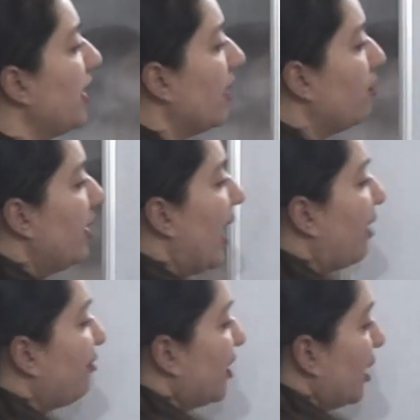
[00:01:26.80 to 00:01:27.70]
that, we
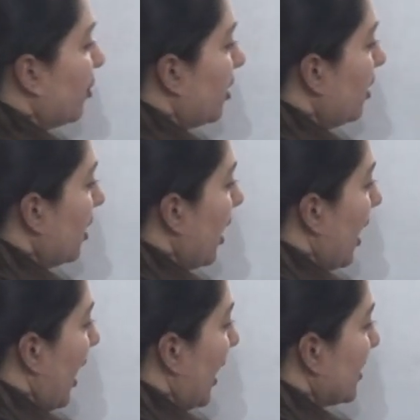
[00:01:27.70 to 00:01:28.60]
have table.
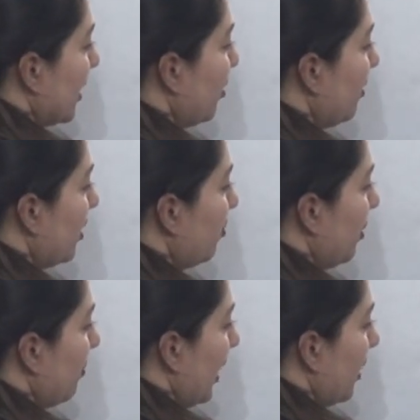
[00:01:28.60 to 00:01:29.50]
Our table will
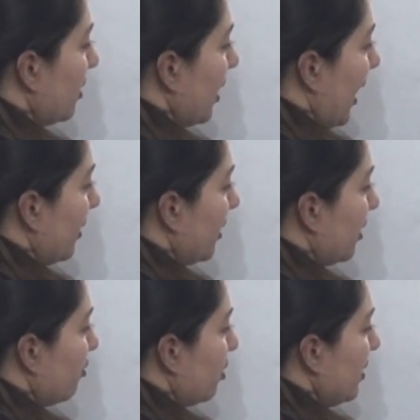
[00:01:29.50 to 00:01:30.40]
be made and
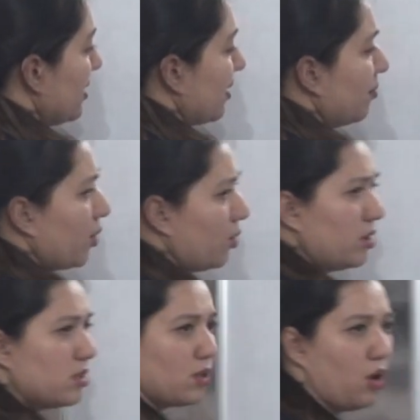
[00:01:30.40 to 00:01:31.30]
there will be some
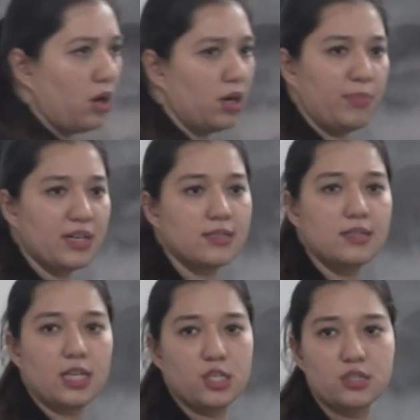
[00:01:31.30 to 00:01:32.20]
goods or
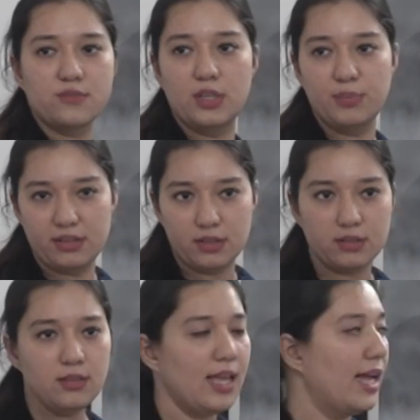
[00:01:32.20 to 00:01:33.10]
percentages will be
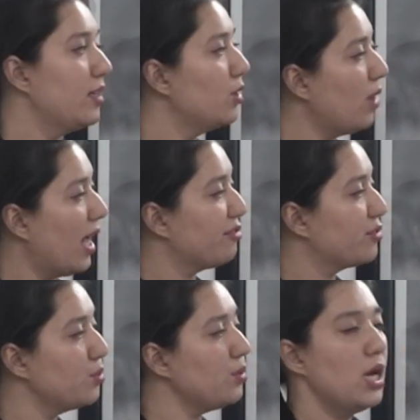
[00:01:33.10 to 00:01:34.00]
written, and you have
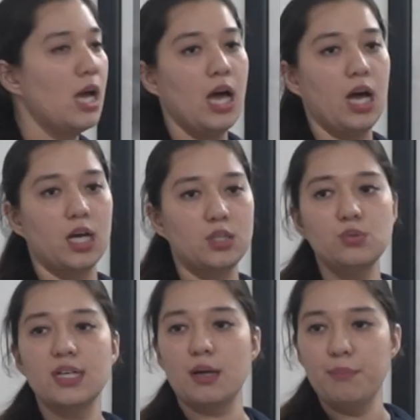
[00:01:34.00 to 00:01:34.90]
to do
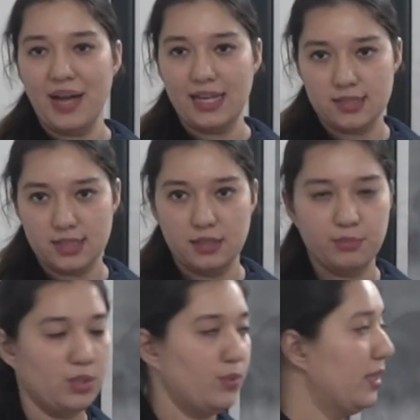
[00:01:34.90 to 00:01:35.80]
the comparison in
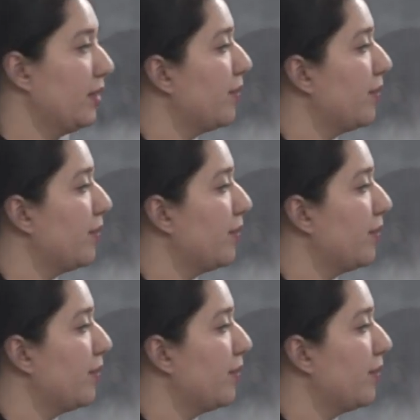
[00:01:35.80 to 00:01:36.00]
between.